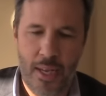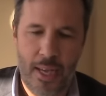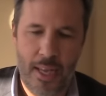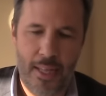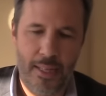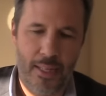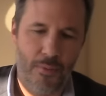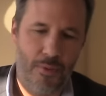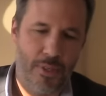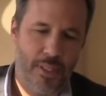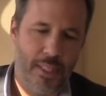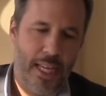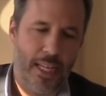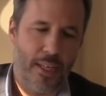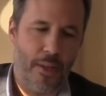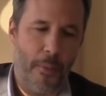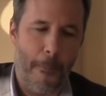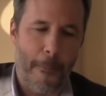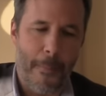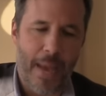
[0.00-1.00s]
And there was
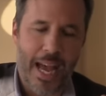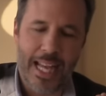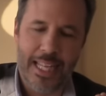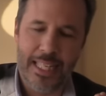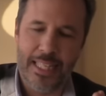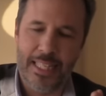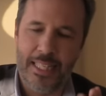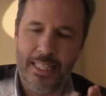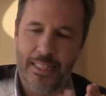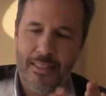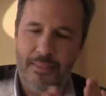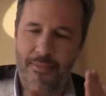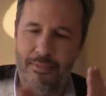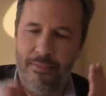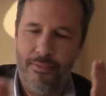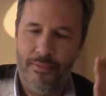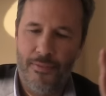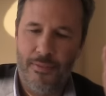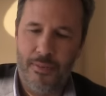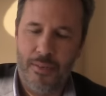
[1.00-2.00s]
like a
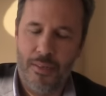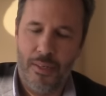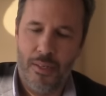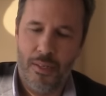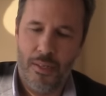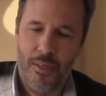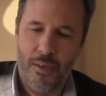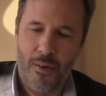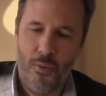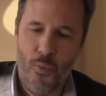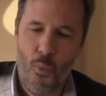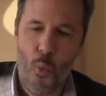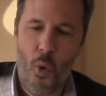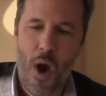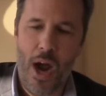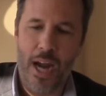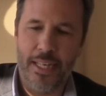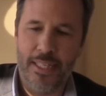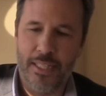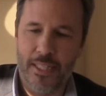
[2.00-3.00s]
massive
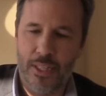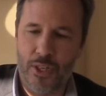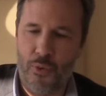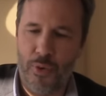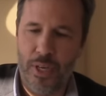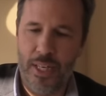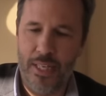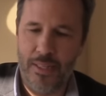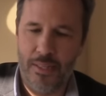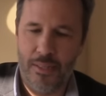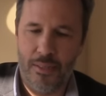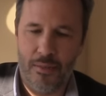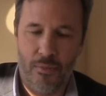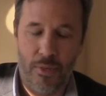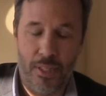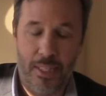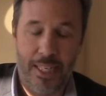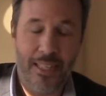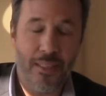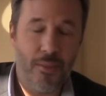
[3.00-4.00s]
wide screens
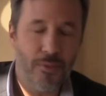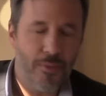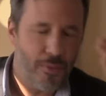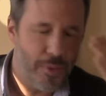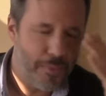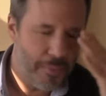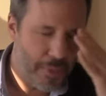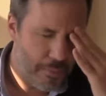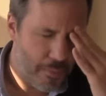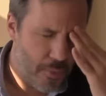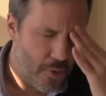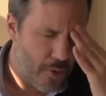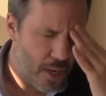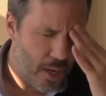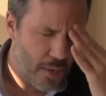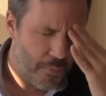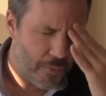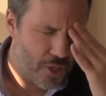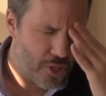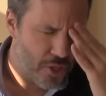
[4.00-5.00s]
with I don't remember
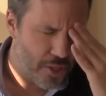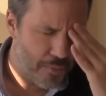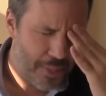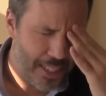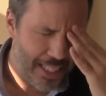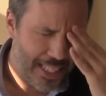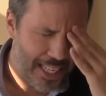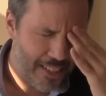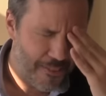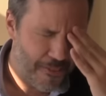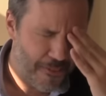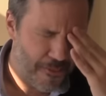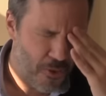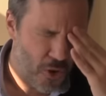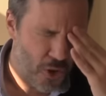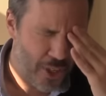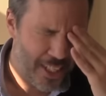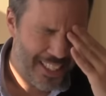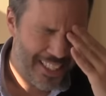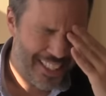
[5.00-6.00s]
how much something like
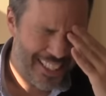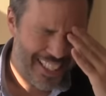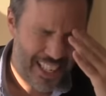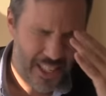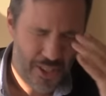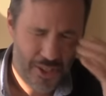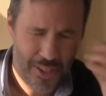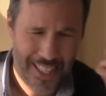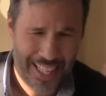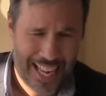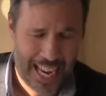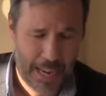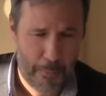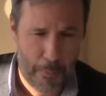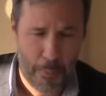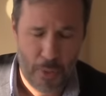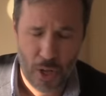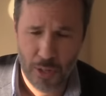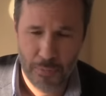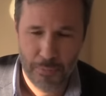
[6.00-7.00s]
40,000 light
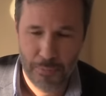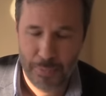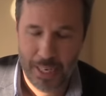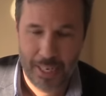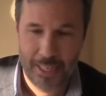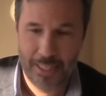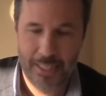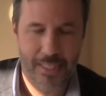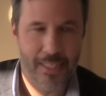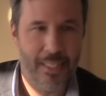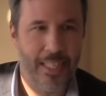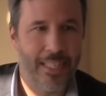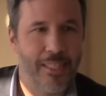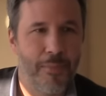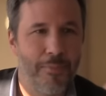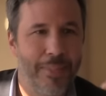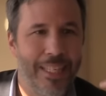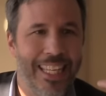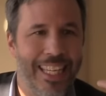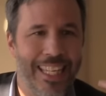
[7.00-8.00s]
bulb behind it's like
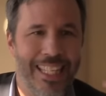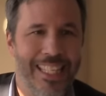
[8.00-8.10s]
something mm.